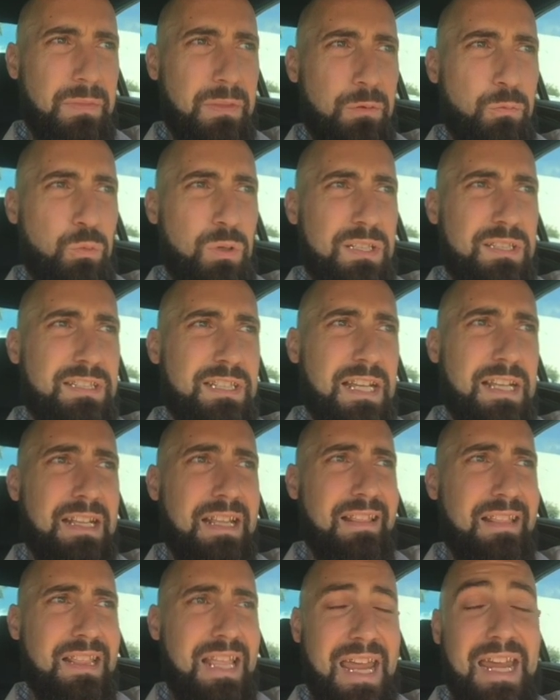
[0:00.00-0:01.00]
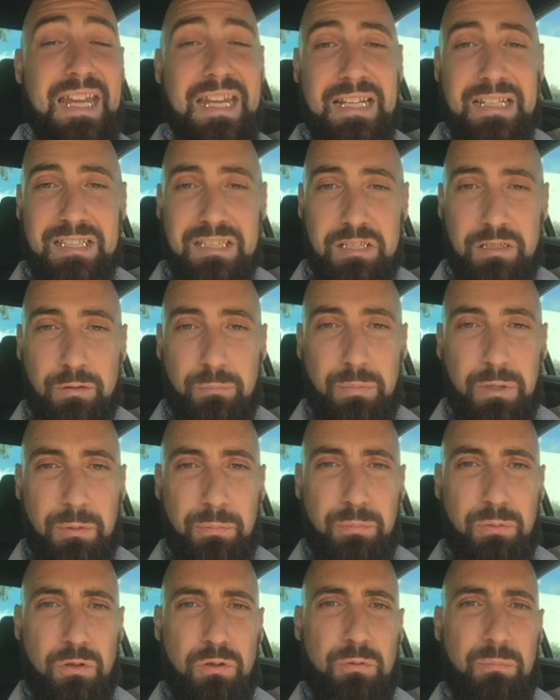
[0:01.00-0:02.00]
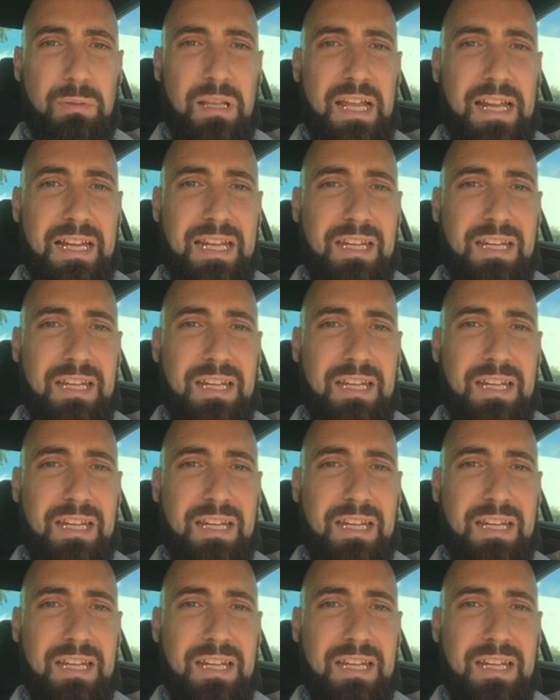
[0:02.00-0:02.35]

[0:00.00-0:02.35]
would say that they can still be pro-black